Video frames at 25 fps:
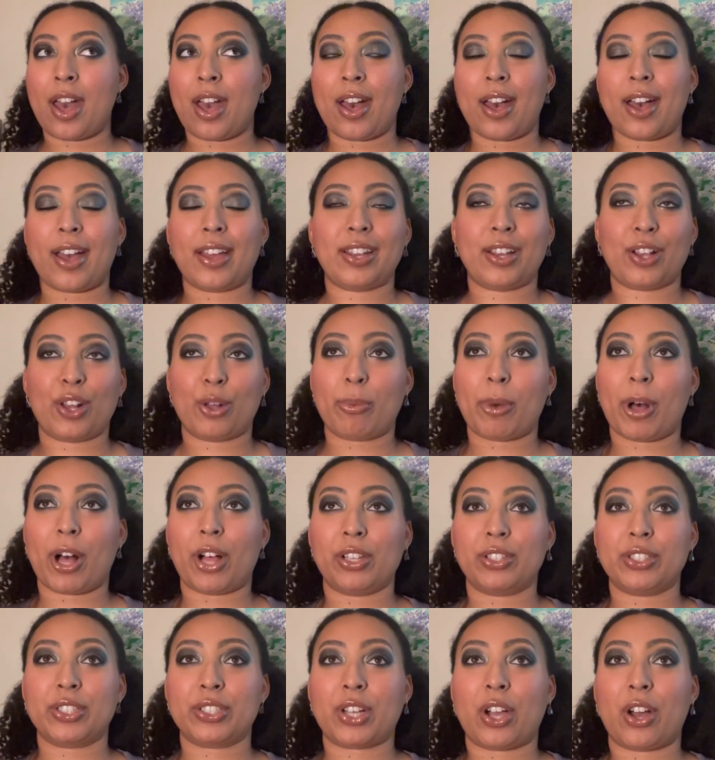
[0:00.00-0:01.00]
a nail
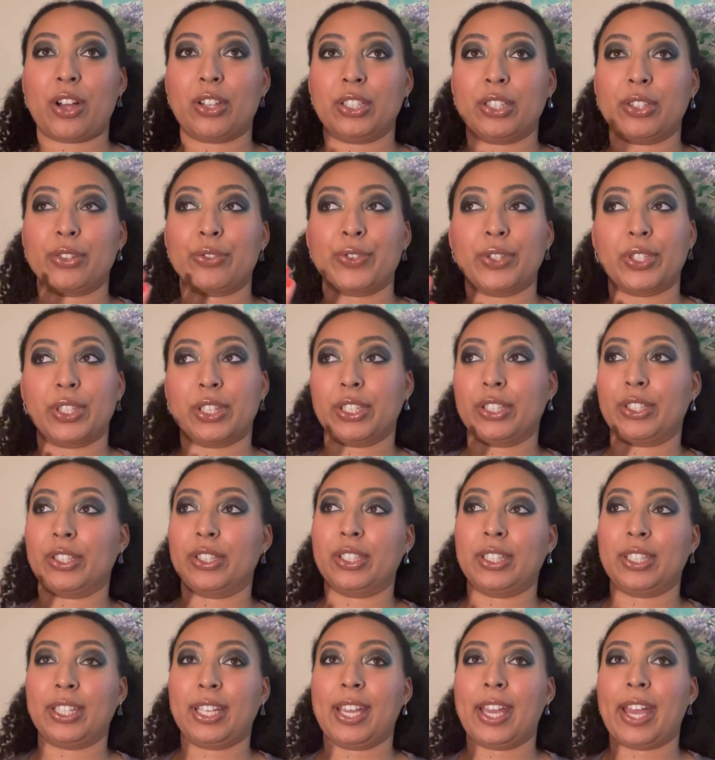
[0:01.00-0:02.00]
polish color for
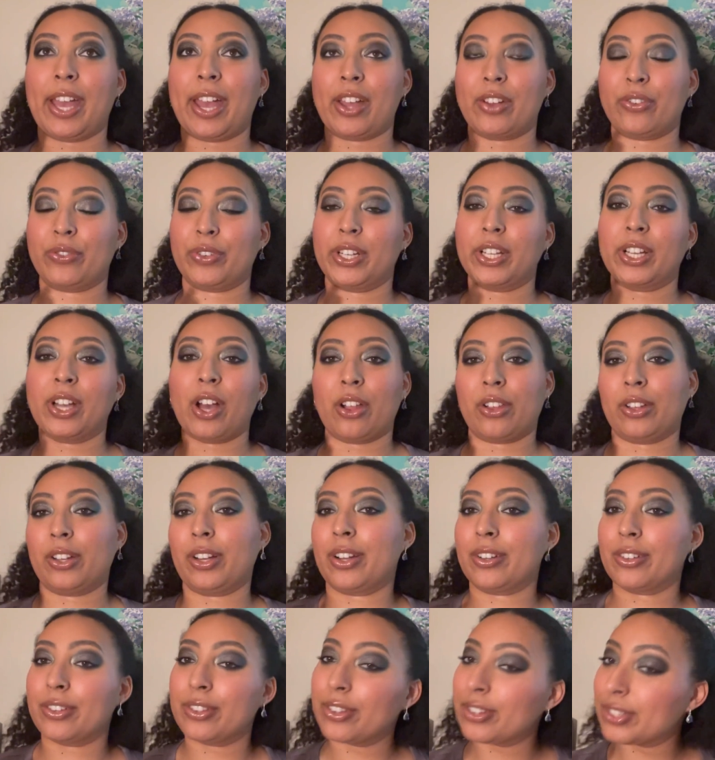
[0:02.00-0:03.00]
literally every color
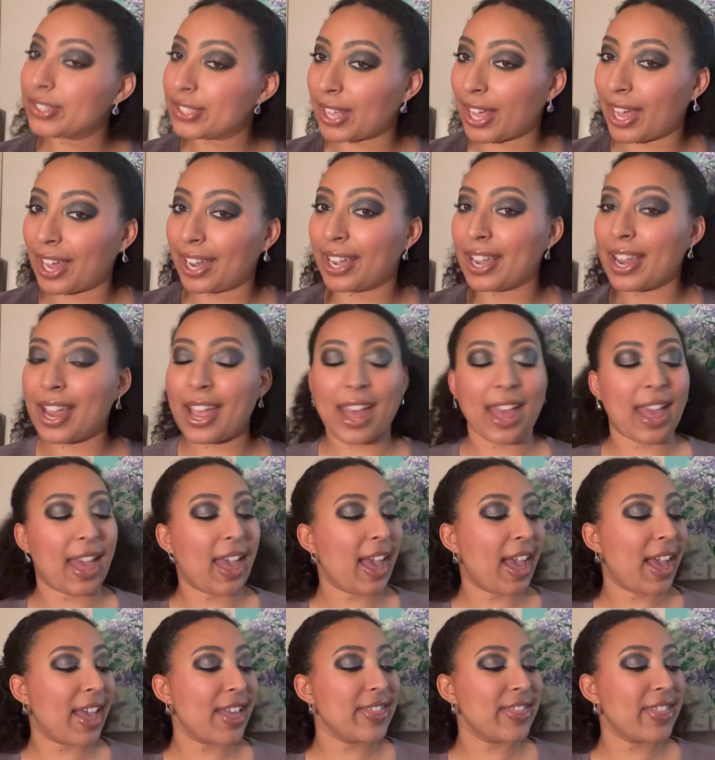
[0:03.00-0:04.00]
under the sun.
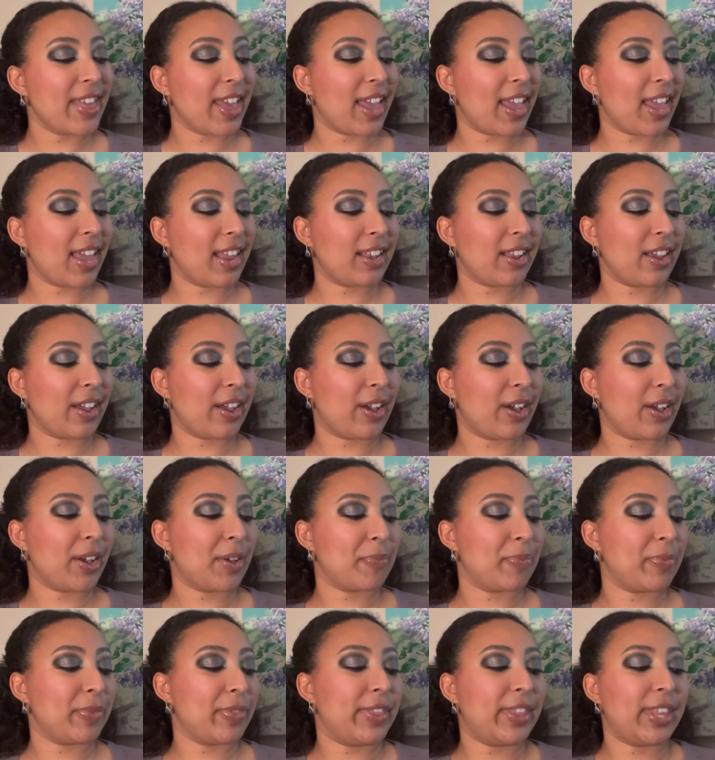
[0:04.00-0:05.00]
And
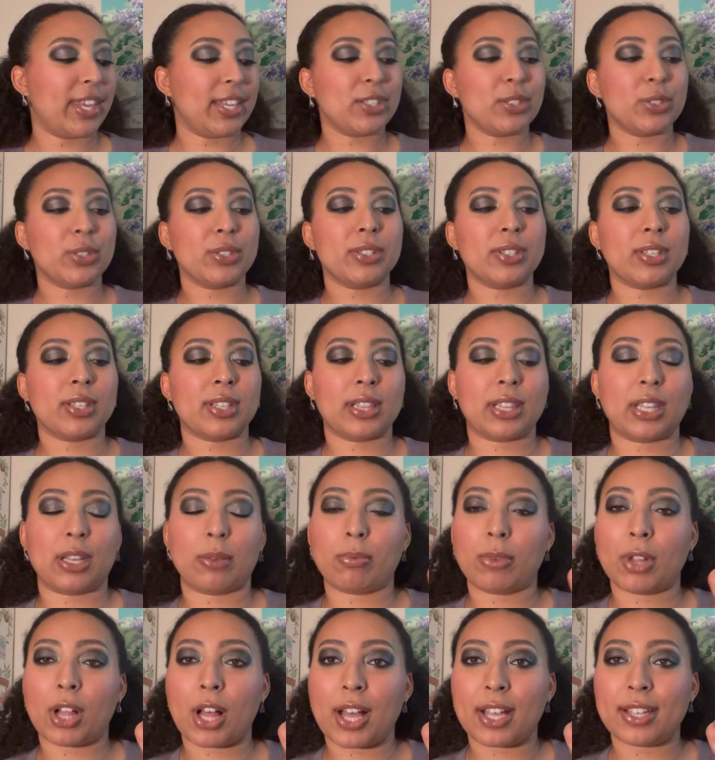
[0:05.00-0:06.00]
then this
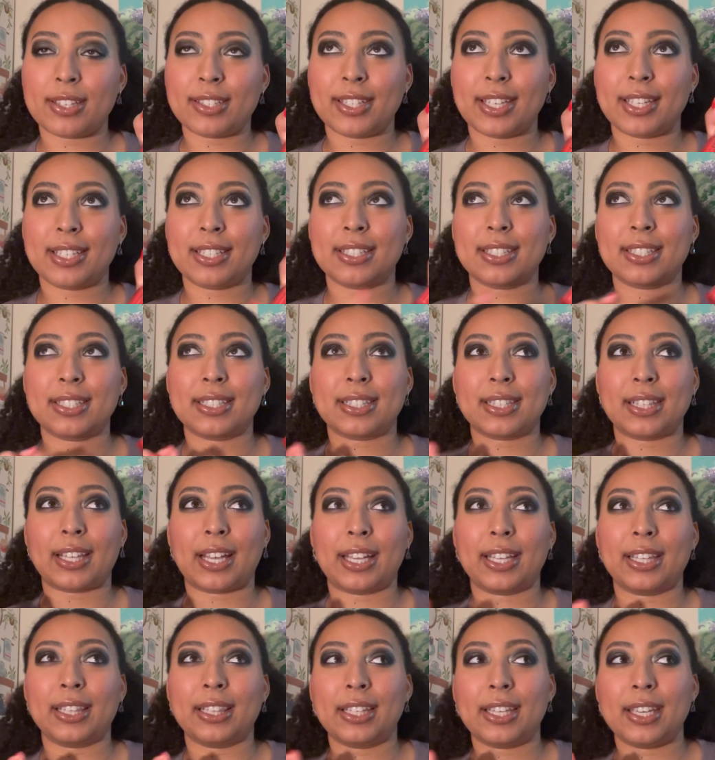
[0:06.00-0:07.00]
lip gloss is
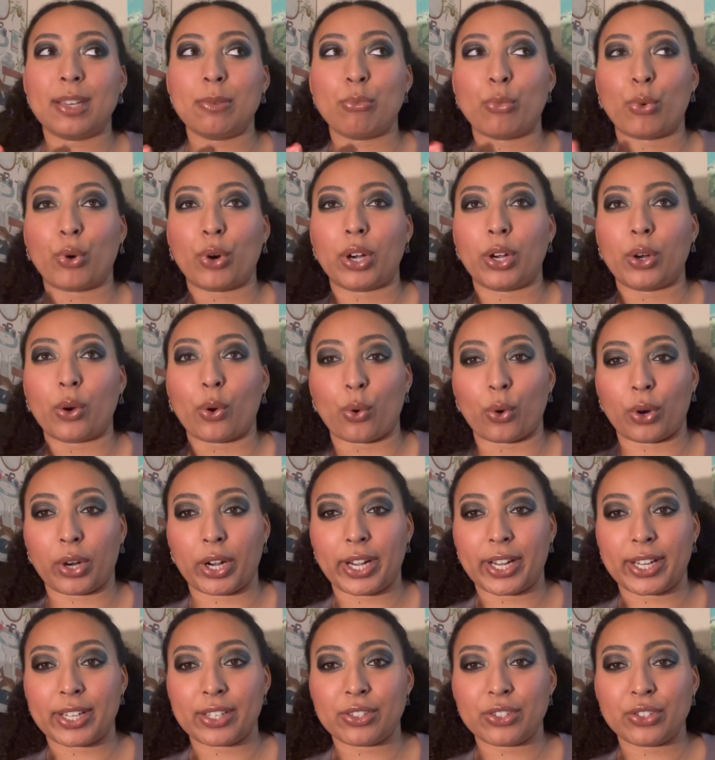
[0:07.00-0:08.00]
slightly more
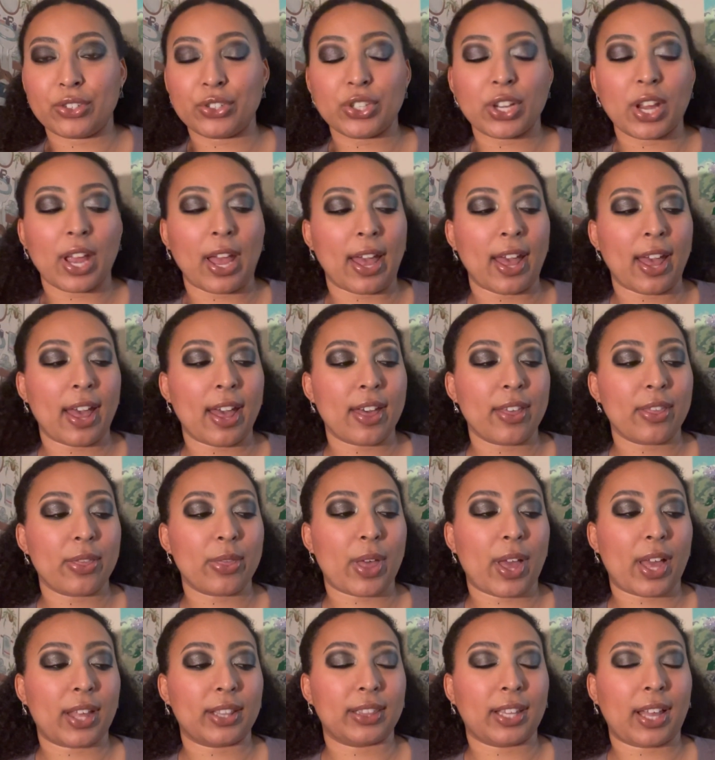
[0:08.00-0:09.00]
orange
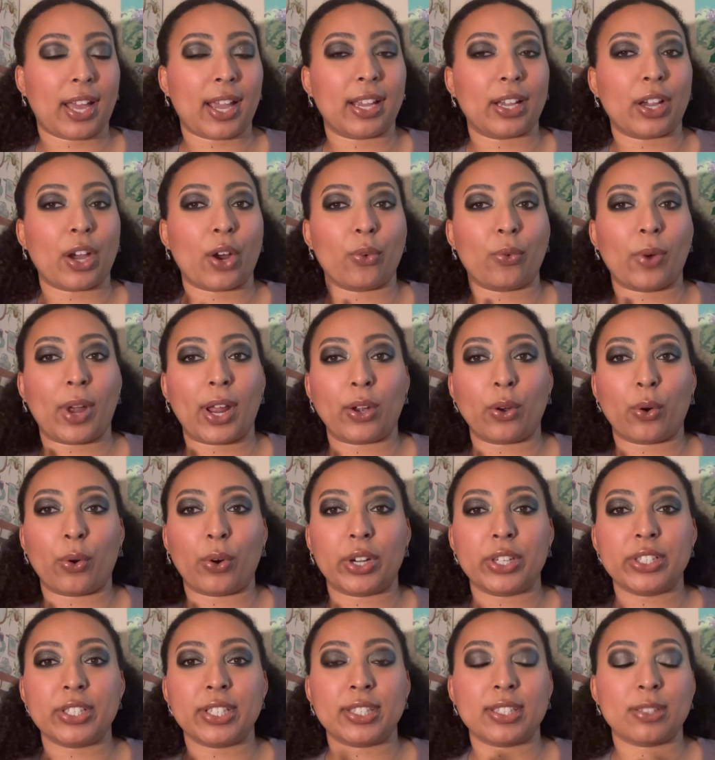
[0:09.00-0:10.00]
than like a red
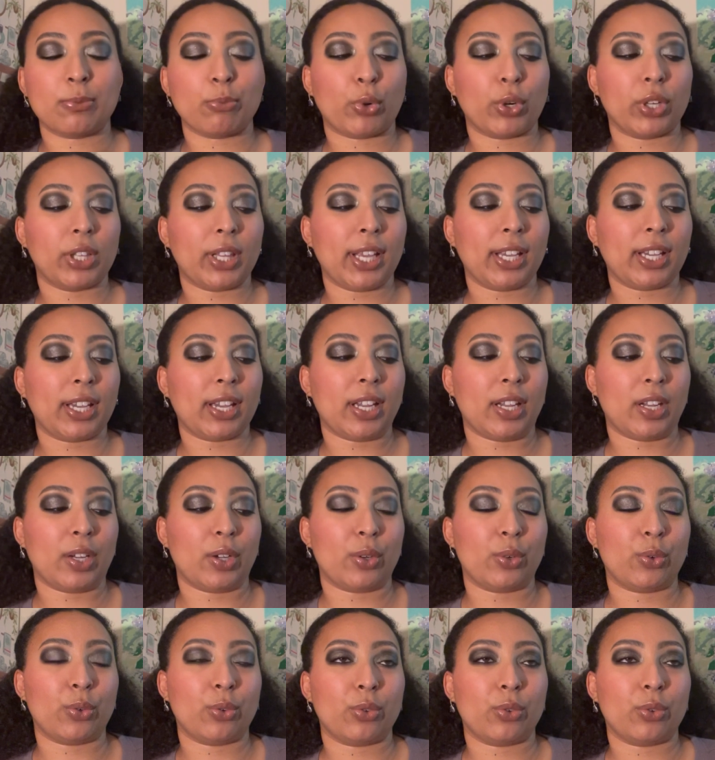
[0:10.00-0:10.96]
orange. It's more like a